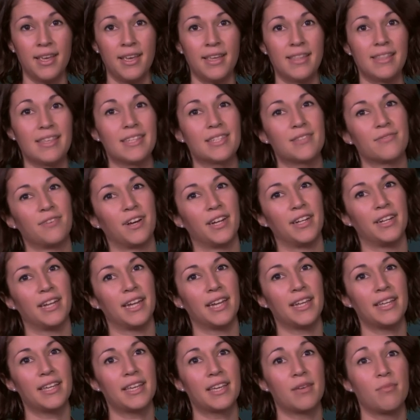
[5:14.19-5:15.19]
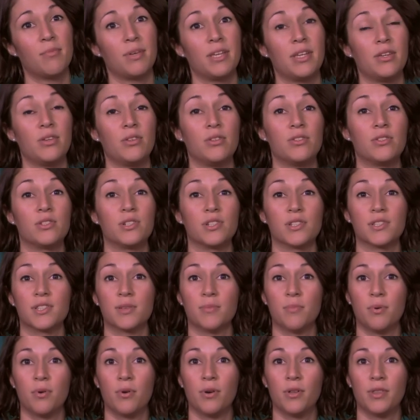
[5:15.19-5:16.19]
This funding can be used to
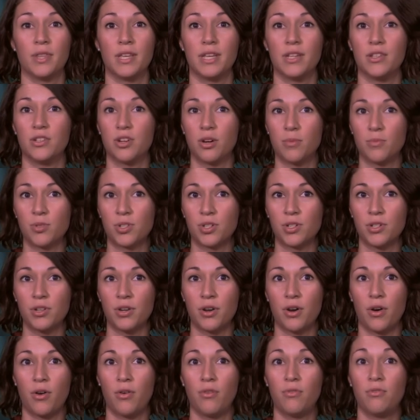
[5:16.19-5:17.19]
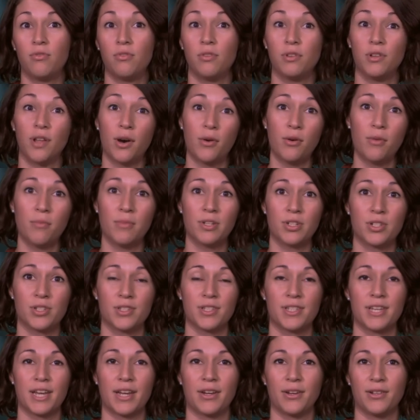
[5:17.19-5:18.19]
support the adoption of low
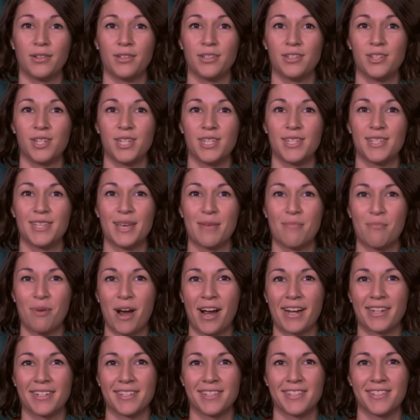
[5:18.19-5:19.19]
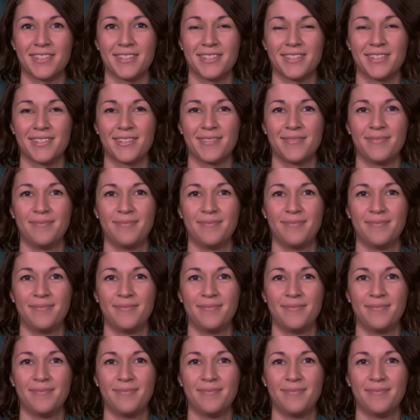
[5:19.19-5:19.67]
emissions technologies and practices.